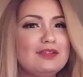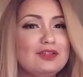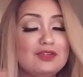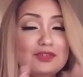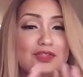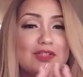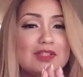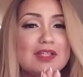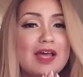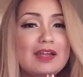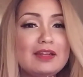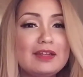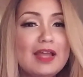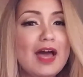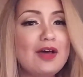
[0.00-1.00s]
you're just not
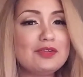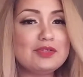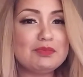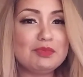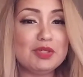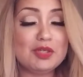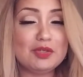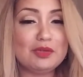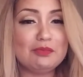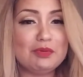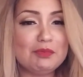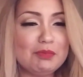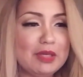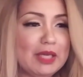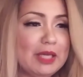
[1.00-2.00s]
allowed to be a
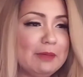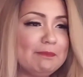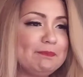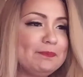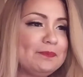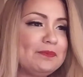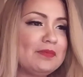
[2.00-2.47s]
human being.